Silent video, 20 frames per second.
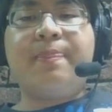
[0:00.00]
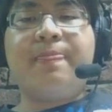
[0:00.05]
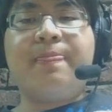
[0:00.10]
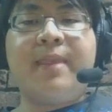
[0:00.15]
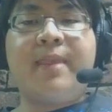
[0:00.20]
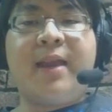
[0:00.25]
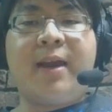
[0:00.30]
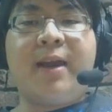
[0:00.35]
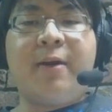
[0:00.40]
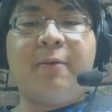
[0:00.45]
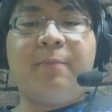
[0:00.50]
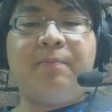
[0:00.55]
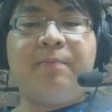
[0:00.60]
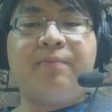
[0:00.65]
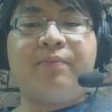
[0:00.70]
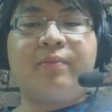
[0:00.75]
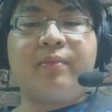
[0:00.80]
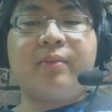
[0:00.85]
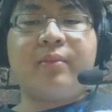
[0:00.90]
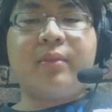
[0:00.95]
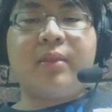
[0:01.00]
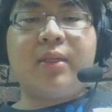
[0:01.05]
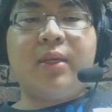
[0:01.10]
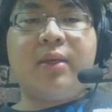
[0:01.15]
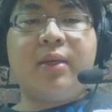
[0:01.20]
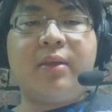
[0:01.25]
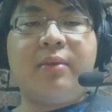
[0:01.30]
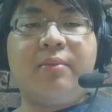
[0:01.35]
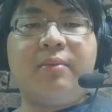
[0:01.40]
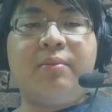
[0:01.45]
now
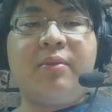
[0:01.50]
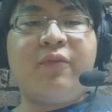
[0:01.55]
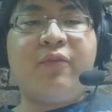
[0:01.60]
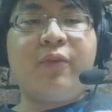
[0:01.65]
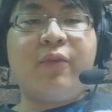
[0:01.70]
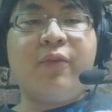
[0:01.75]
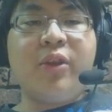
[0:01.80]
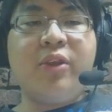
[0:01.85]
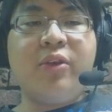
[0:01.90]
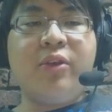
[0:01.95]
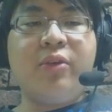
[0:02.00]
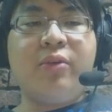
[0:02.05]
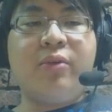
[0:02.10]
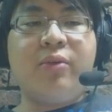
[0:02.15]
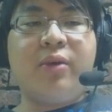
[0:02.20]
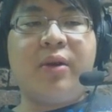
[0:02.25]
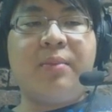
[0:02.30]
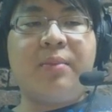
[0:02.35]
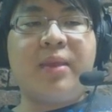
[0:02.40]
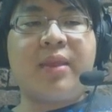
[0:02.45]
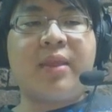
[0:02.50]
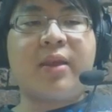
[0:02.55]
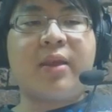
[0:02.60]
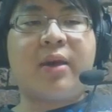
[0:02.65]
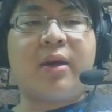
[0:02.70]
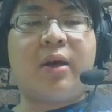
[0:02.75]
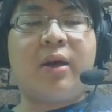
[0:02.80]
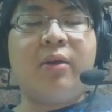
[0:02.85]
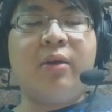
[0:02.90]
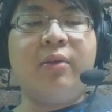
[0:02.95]
before you make the
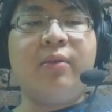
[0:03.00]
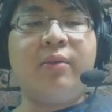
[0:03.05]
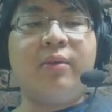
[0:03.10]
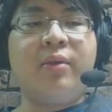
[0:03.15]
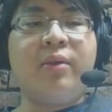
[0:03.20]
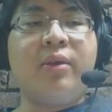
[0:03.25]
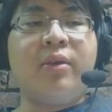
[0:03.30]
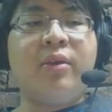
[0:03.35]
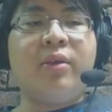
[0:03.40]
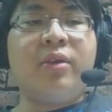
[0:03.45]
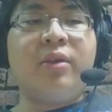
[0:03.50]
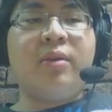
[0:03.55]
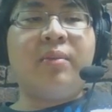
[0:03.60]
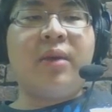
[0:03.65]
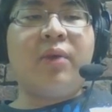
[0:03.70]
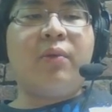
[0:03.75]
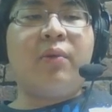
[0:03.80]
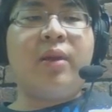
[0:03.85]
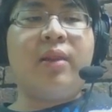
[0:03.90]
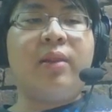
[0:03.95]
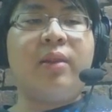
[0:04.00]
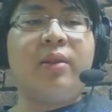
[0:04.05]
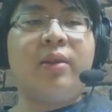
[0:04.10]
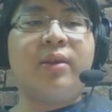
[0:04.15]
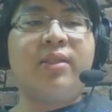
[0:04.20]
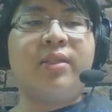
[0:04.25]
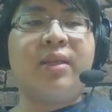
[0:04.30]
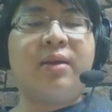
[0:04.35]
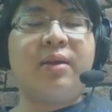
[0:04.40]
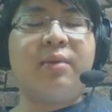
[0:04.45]
call, you might want to
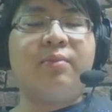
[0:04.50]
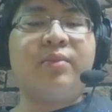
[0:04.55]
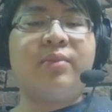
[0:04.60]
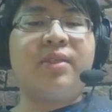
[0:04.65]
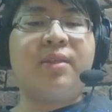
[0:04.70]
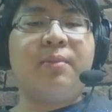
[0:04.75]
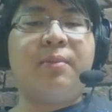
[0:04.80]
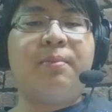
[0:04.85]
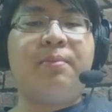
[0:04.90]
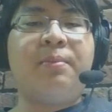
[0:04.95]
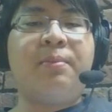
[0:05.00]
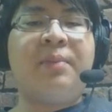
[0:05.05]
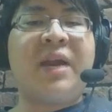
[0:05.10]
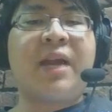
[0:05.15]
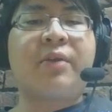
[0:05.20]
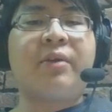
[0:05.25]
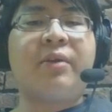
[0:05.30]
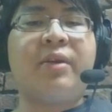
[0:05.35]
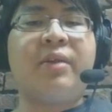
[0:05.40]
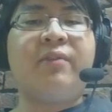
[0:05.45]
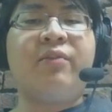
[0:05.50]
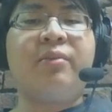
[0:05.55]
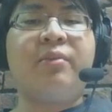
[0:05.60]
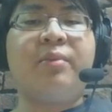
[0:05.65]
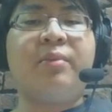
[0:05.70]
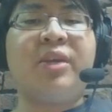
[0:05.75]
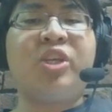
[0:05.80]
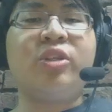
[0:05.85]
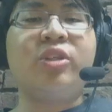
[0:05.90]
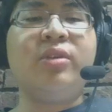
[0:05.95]
look some background
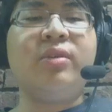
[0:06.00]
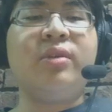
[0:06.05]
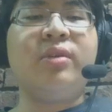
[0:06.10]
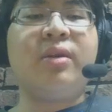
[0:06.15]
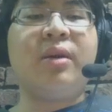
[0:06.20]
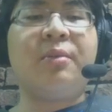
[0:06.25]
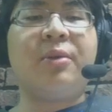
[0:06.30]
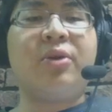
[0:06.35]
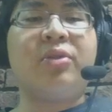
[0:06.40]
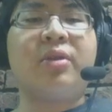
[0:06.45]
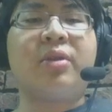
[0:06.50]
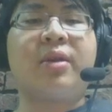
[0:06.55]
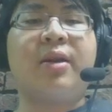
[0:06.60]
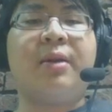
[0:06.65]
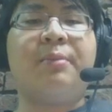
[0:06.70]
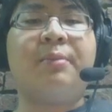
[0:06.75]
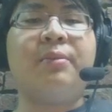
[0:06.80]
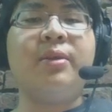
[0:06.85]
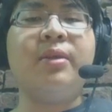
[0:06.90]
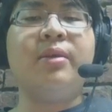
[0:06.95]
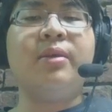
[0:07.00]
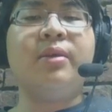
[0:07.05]
information about the company.